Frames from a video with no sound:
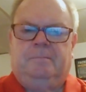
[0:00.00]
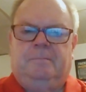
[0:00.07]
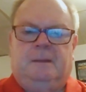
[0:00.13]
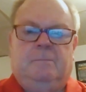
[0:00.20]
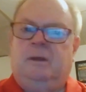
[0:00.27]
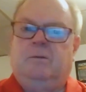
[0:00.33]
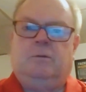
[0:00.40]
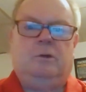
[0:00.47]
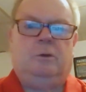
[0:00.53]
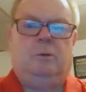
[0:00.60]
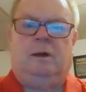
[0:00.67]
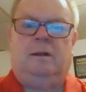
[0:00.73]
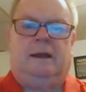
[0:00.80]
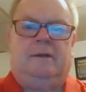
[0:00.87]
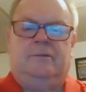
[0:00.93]
He played really
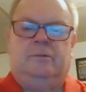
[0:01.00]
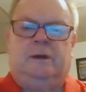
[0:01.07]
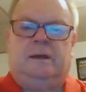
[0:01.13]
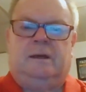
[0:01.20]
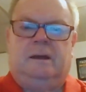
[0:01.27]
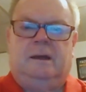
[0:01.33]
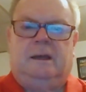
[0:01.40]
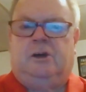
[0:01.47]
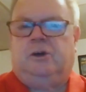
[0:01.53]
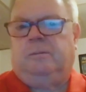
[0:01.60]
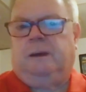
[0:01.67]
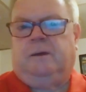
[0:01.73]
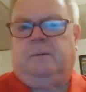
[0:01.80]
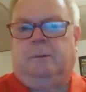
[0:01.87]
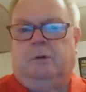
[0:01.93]
well last week. He
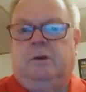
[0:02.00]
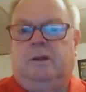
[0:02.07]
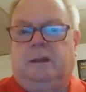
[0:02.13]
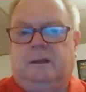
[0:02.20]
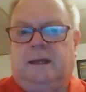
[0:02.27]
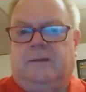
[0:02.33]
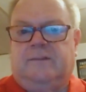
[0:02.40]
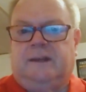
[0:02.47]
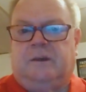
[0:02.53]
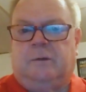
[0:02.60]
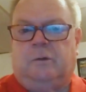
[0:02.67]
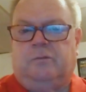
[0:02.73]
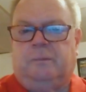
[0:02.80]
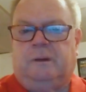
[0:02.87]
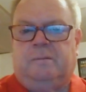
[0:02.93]
couldn't make a birdie the last 10
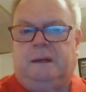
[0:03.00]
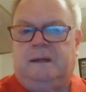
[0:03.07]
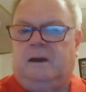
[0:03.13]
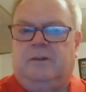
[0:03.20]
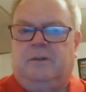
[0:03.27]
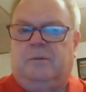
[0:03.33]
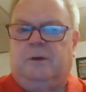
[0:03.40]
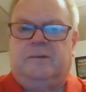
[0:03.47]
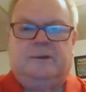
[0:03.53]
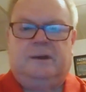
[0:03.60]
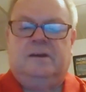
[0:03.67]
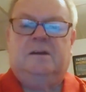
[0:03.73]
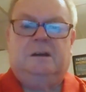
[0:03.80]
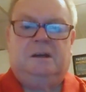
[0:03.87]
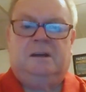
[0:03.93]
holes, but I mean, otherwise,
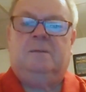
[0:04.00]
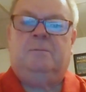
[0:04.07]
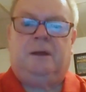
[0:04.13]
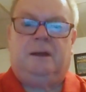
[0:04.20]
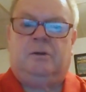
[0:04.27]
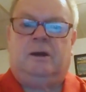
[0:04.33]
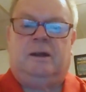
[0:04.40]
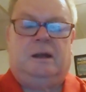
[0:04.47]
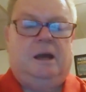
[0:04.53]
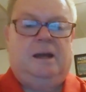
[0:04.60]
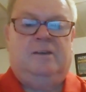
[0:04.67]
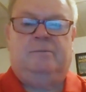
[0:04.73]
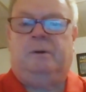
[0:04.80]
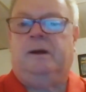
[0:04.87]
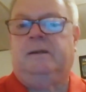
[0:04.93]
he played great.
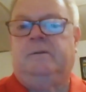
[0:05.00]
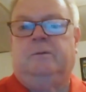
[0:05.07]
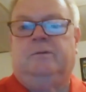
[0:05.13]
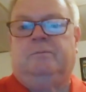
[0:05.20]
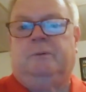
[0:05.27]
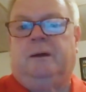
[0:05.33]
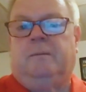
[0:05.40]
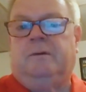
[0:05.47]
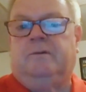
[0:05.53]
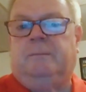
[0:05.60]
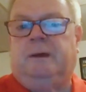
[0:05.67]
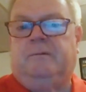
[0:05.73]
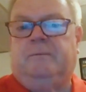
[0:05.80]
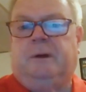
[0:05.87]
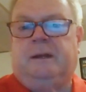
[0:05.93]
His putting was probably his
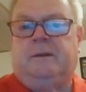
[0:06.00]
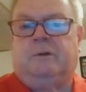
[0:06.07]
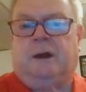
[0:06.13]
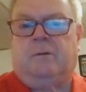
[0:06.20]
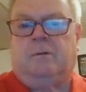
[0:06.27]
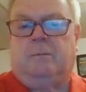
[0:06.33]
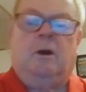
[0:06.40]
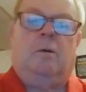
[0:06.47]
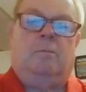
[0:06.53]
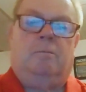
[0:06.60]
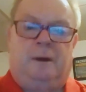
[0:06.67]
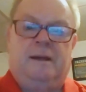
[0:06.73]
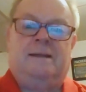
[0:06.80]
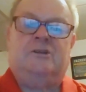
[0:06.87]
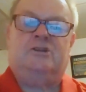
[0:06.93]
best putting round or
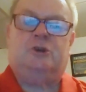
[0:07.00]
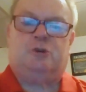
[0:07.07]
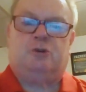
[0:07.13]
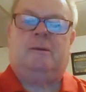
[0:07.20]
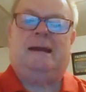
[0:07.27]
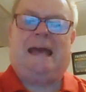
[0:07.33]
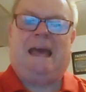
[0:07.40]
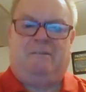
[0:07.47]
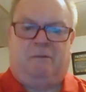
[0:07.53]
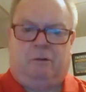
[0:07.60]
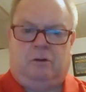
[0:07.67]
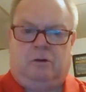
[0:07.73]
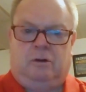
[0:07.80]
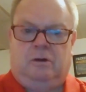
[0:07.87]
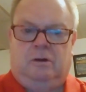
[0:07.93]
putting tournament
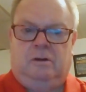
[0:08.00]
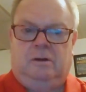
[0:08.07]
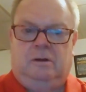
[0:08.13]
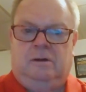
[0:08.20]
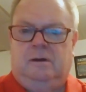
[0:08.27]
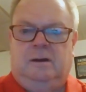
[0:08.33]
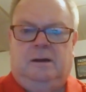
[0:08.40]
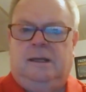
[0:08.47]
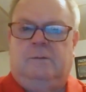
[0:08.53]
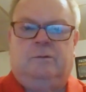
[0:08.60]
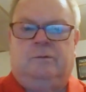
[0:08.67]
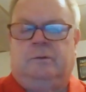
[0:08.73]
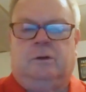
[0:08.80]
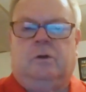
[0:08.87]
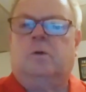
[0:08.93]
ever. He
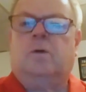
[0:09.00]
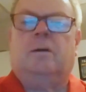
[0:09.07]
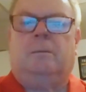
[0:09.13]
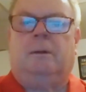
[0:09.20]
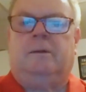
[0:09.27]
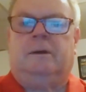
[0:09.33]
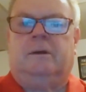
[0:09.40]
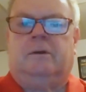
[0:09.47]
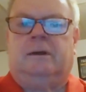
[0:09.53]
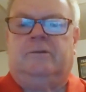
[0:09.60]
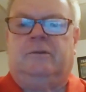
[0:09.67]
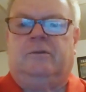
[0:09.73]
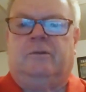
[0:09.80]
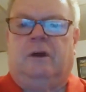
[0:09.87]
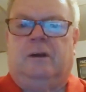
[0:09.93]
was incredible on the
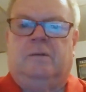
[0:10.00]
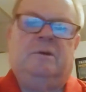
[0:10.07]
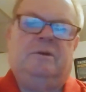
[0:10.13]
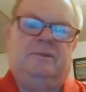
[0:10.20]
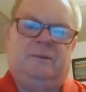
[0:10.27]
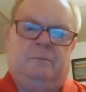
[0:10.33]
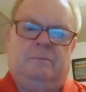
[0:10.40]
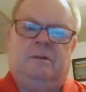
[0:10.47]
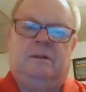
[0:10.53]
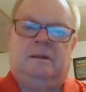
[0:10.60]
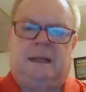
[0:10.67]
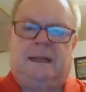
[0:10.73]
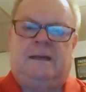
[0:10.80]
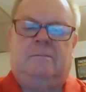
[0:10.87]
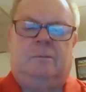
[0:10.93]
greens overall. He missed some
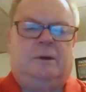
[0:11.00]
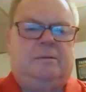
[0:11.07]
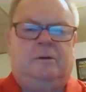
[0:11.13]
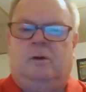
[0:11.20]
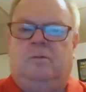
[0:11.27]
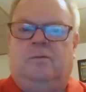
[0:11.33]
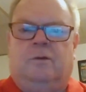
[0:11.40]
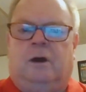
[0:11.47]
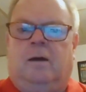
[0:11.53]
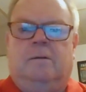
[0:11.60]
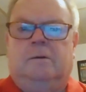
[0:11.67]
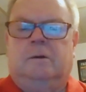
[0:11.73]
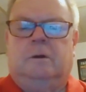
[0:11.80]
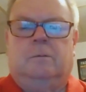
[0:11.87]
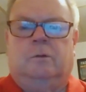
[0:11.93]
late, but
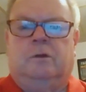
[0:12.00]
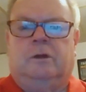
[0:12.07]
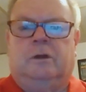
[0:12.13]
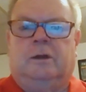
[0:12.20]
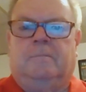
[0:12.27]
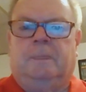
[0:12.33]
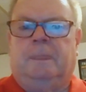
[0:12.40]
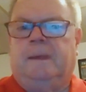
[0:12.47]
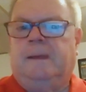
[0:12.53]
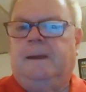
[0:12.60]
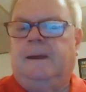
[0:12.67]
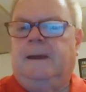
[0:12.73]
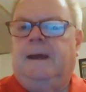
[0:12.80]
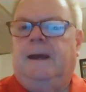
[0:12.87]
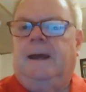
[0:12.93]
overall, really good.
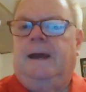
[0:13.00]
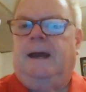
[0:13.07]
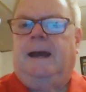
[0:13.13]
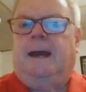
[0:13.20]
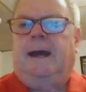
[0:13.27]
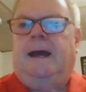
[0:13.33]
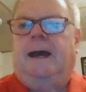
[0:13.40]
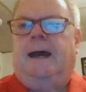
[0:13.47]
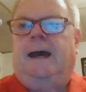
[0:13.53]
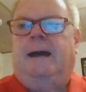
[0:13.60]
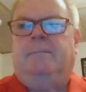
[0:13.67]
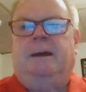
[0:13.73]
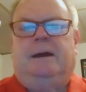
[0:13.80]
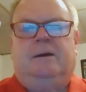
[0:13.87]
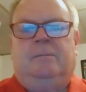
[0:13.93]

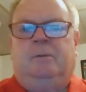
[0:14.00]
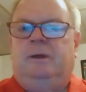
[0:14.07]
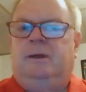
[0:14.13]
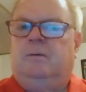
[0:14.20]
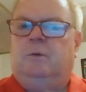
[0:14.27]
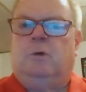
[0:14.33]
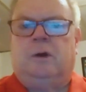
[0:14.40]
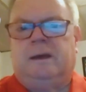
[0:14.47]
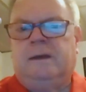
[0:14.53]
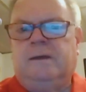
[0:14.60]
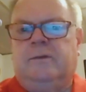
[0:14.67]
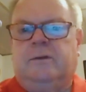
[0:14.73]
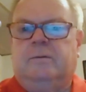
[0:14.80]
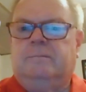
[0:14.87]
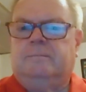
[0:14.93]
I'm not going to play Rory
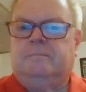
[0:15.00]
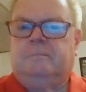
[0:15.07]
either.